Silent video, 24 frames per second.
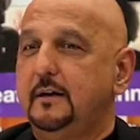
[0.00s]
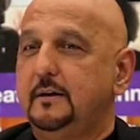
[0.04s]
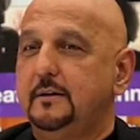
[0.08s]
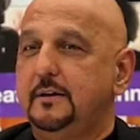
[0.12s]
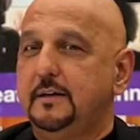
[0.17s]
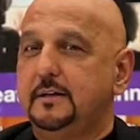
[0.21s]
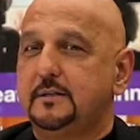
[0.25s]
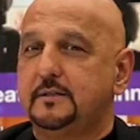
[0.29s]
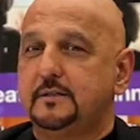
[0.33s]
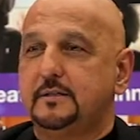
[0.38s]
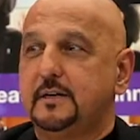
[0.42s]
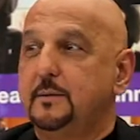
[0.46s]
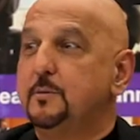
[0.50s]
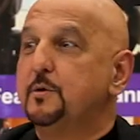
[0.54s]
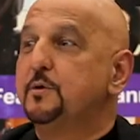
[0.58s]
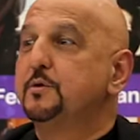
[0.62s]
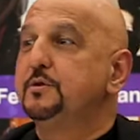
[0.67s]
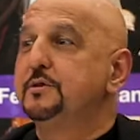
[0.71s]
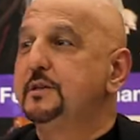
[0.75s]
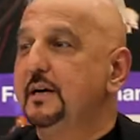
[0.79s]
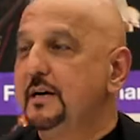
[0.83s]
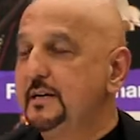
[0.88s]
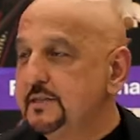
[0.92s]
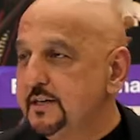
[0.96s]
There's
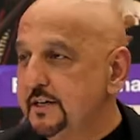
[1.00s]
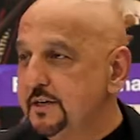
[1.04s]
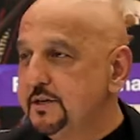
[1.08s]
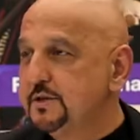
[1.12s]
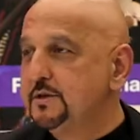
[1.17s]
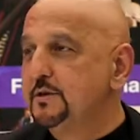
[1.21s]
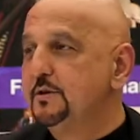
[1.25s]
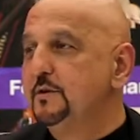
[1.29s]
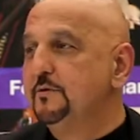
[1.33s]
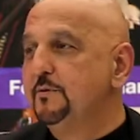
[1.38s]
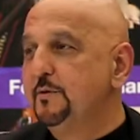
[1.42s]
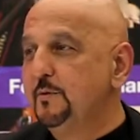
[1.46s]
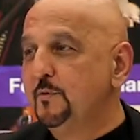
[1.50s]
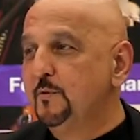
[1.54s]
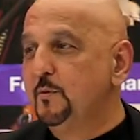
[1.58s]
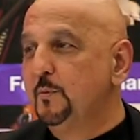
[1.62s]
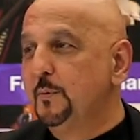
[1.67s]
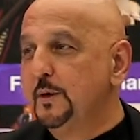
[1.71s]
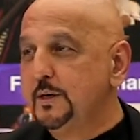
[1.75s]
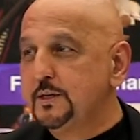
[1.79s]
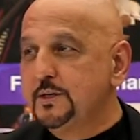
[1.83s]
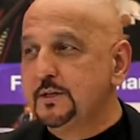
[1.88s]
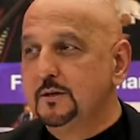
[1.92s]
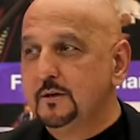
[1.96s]
democratization of
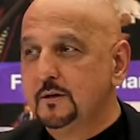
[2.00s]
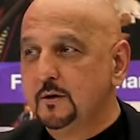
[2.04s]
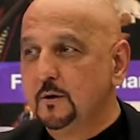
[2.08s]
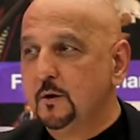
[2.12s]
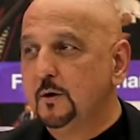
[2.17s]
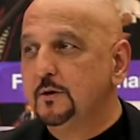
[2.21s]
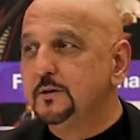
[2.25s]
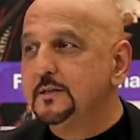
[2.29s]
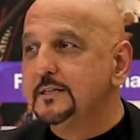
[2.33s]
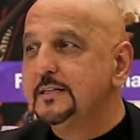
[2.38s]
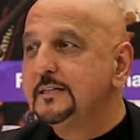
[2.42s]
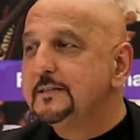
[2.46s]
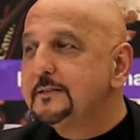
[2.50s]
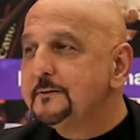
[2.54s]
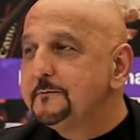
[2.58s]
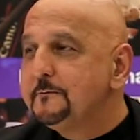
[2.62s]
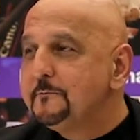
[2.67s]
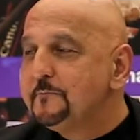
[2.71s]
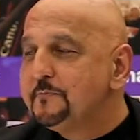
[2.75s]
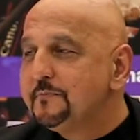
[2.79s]
information and content.